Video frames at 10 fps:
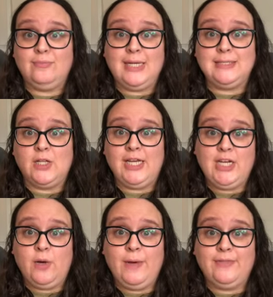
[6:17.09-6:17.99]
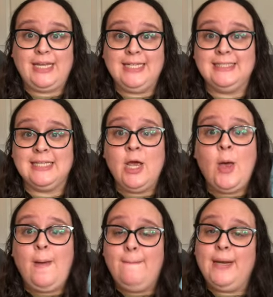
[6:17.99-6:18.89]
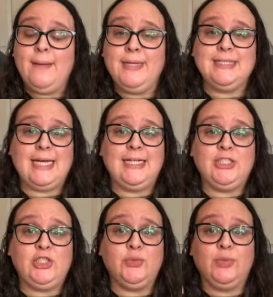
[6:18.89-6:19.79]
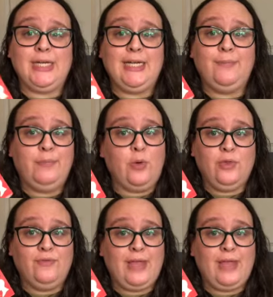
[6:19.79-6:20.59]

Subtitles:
That's all I know about these, but I'm excited to read both of